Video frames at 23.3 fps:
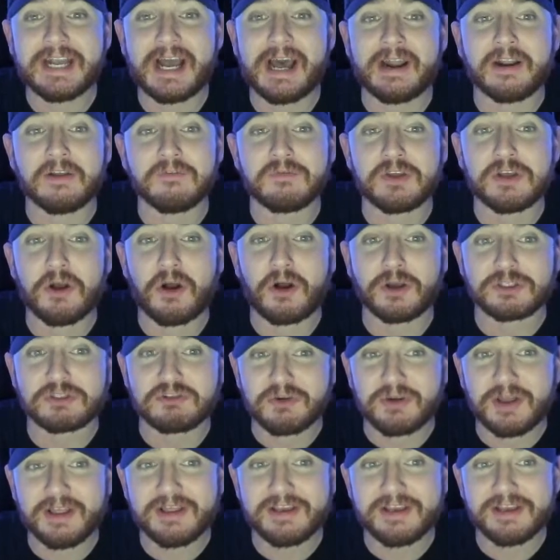out of the
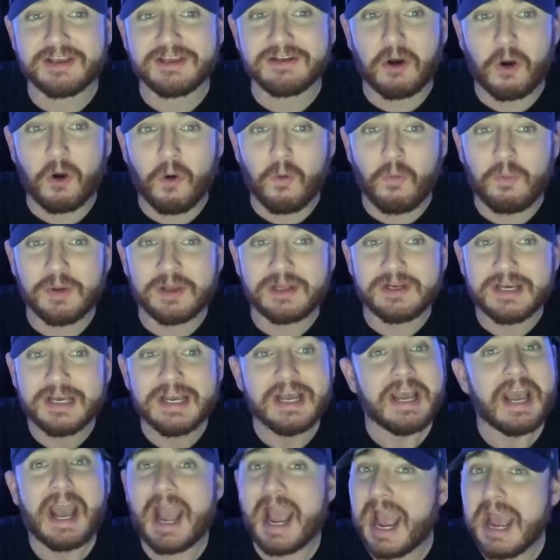Australian Open
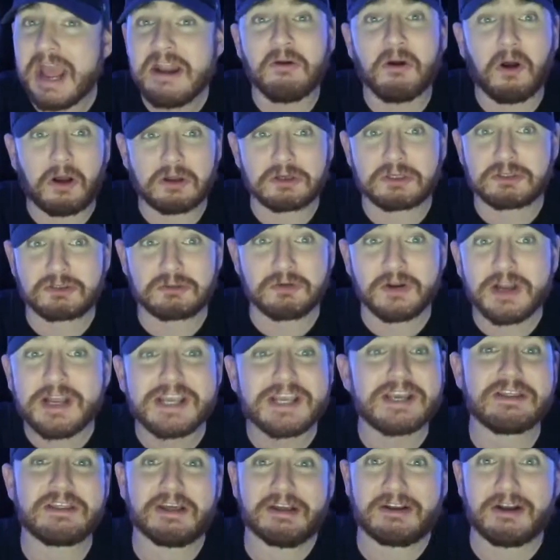and
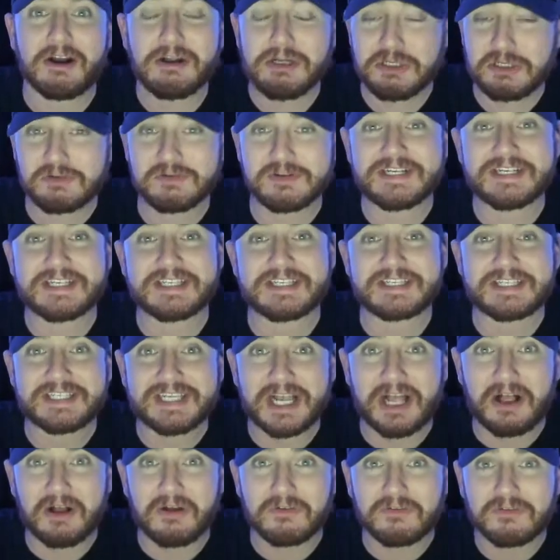Australia, the country
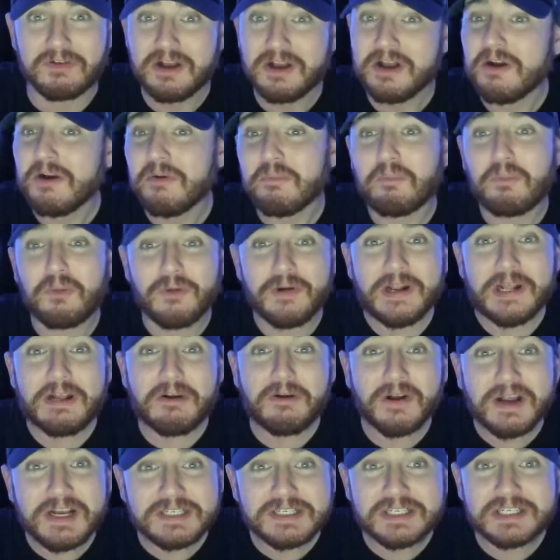itself. Pretty
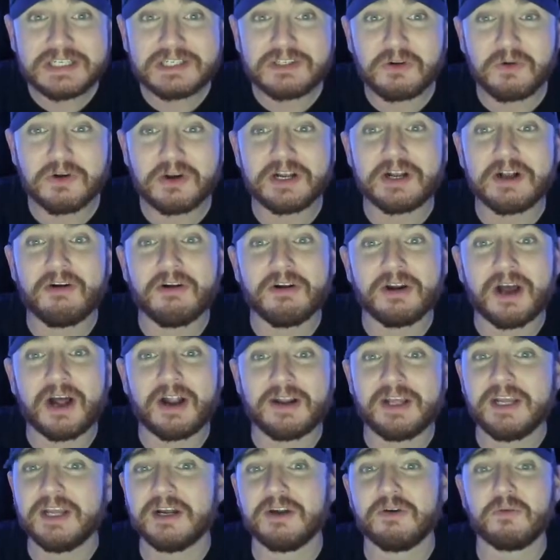crazy story going
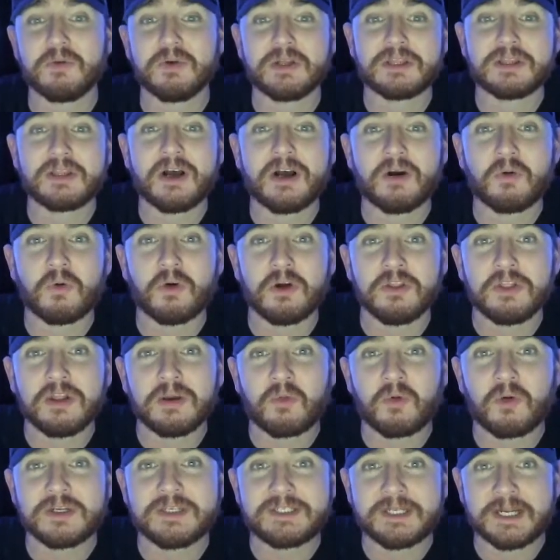on here with world
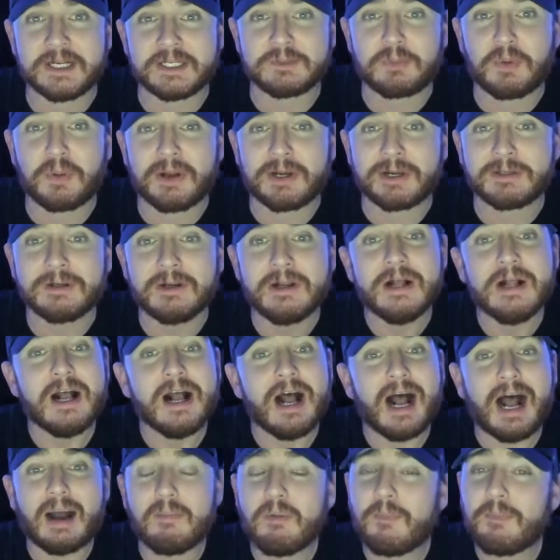number one tennis player.
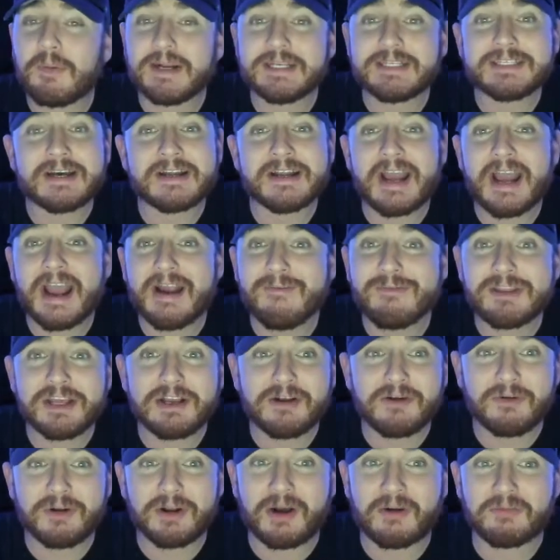I'm going to break down everything
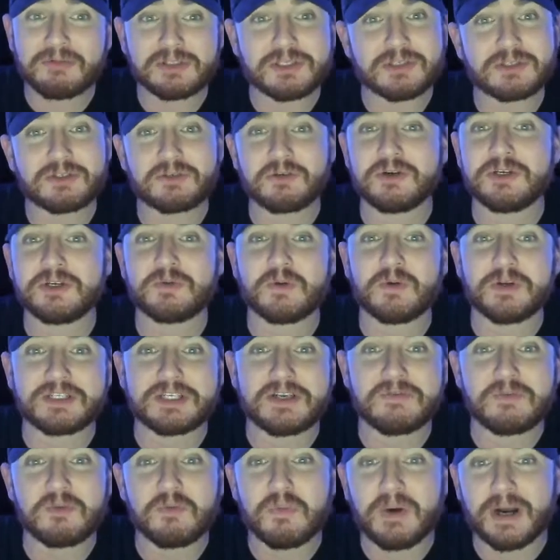going on with this story as well as
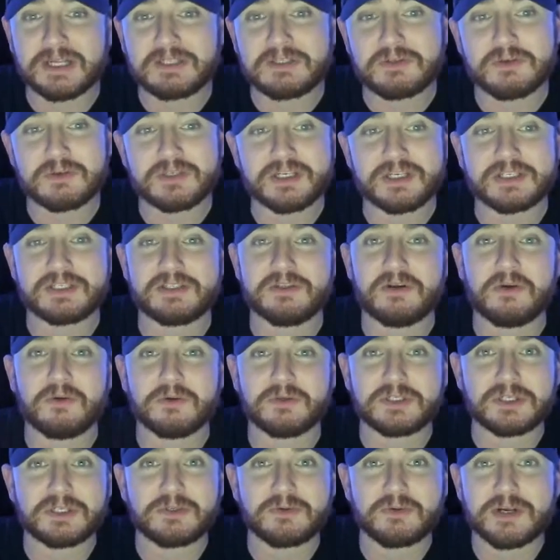give you my two cents on the whole
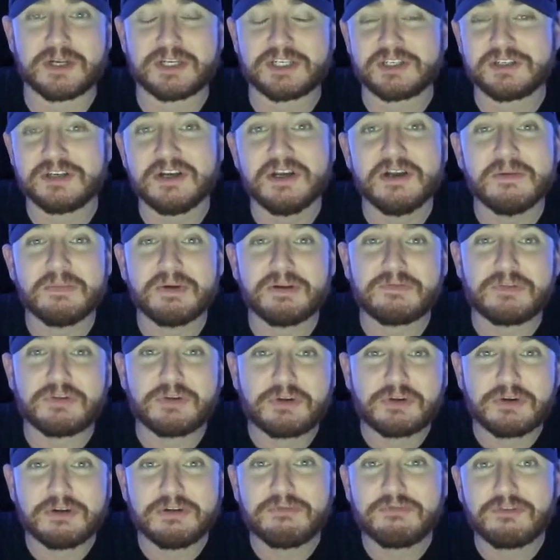situation. But if you
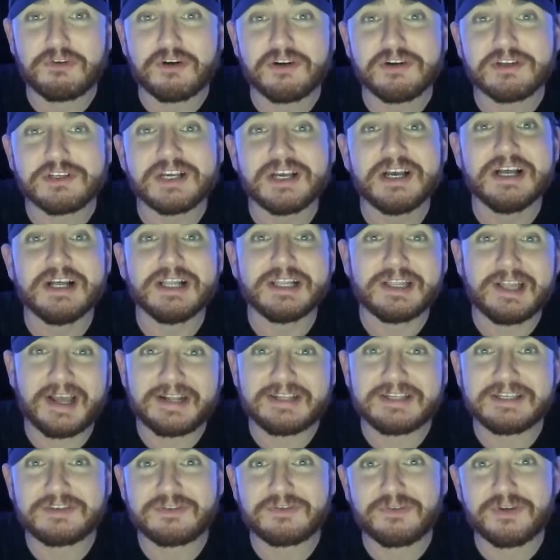could first,
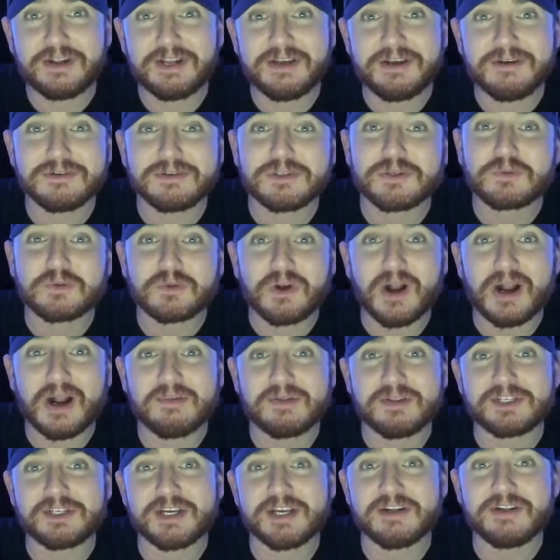like this video, subscribe
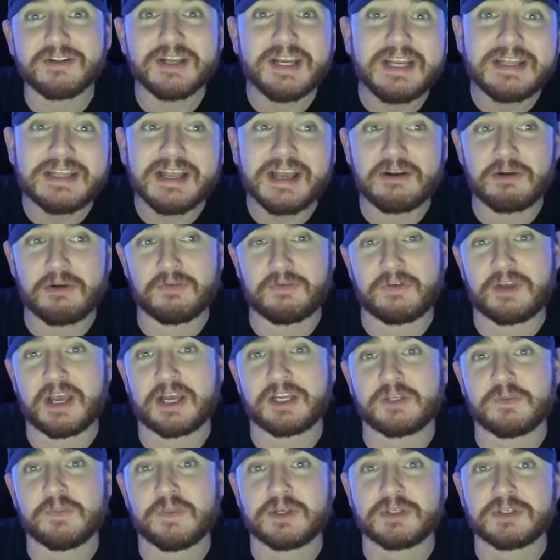to the channel, hit that
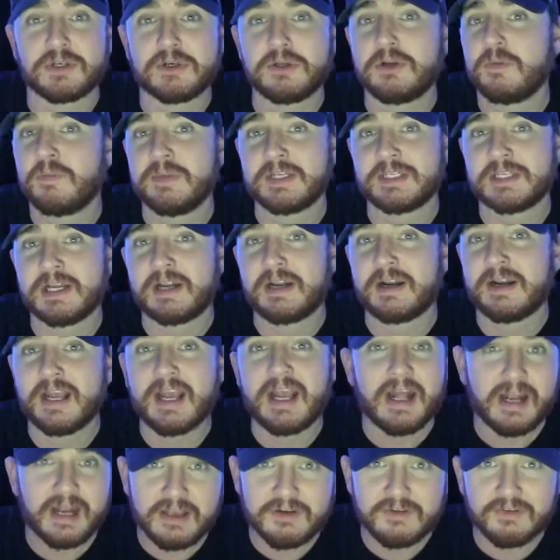notification bell so you don't miss out on
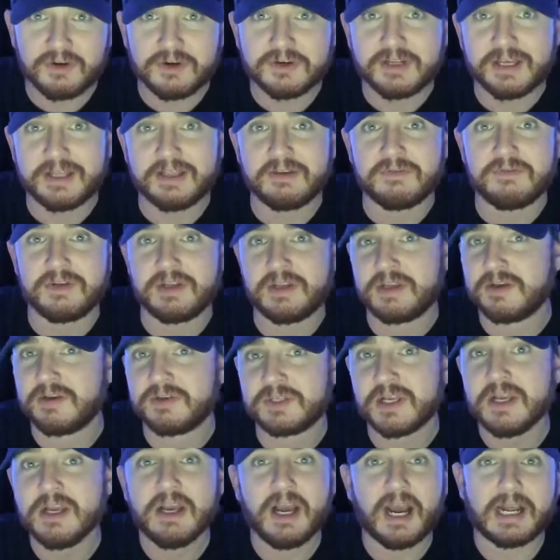any of our daily
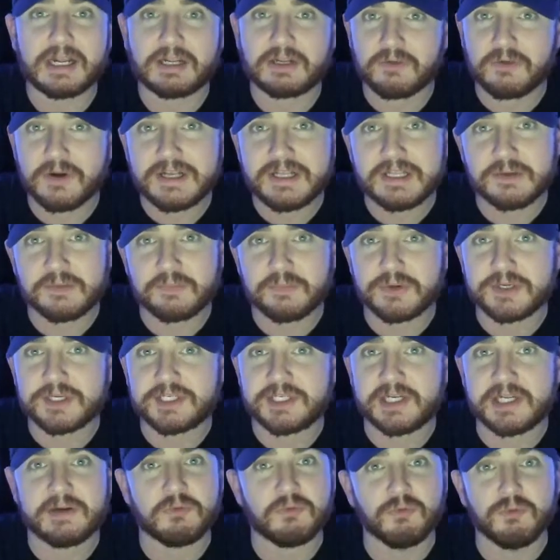videos. I greatly
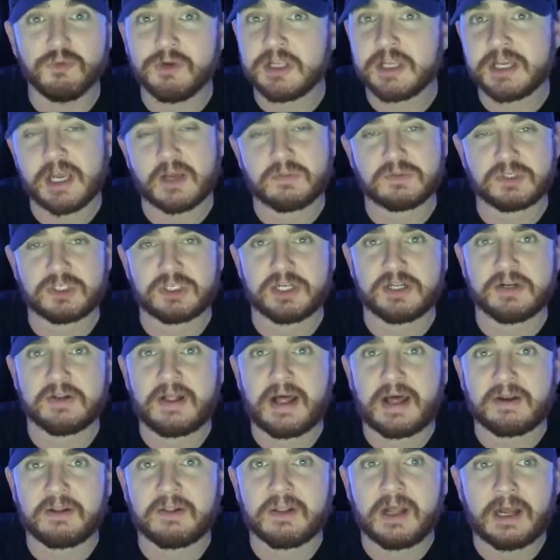appreciate it. Really helps the channel
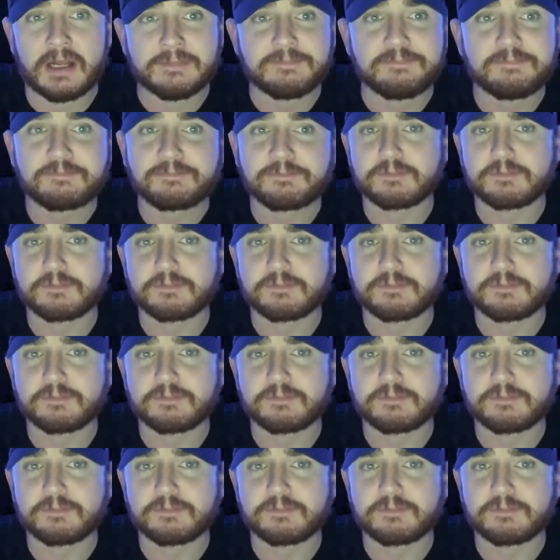out a lot.